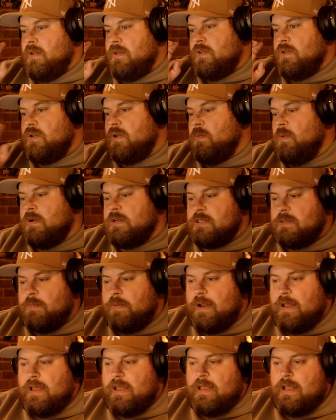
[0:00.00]
You want to
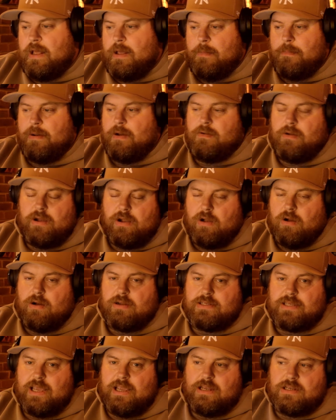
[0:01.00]
play Mario
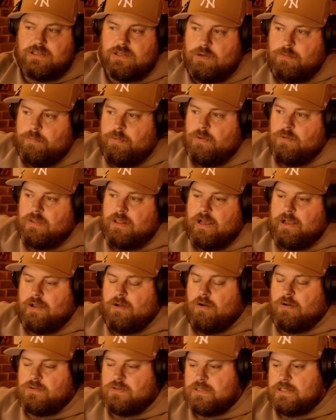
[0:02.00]
Kart 8, you plug that
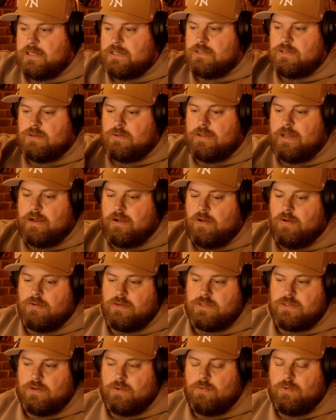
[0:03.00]
cartridge into that
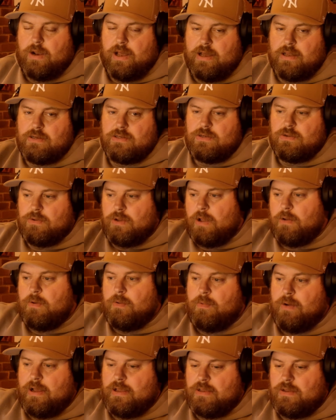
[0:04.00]
console and you go
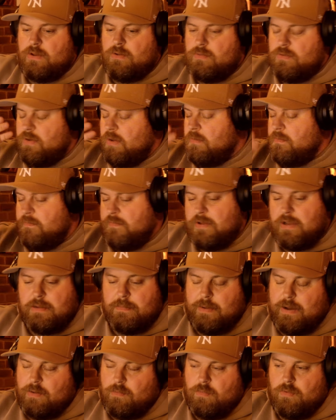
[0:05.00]
away. You don't think
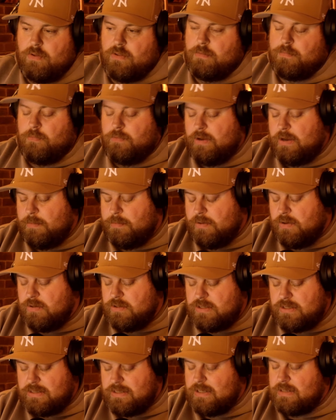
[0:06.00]
about what the
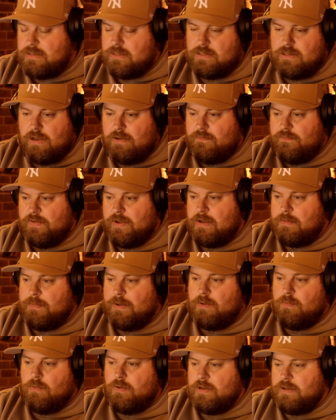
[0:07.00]
repercussions is. You don't think
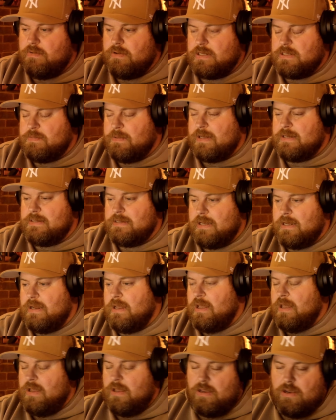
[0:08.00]
about what you're expecting.
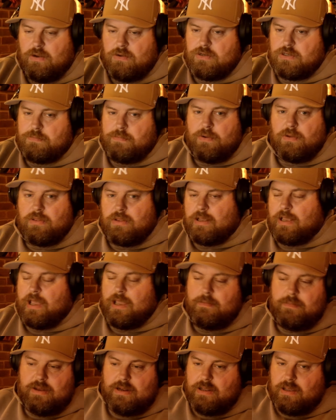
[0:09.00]
You just plug the
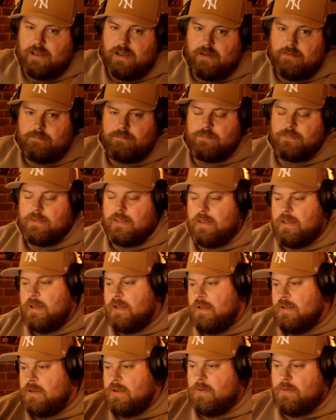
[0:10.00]
game in and go.
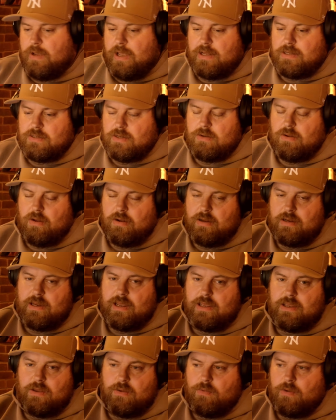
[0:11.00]
You get on
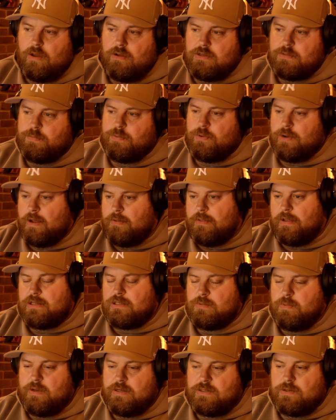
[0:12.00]
holiday, you go to pull out that
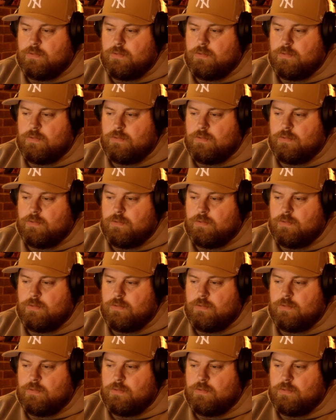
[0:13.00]
Switch.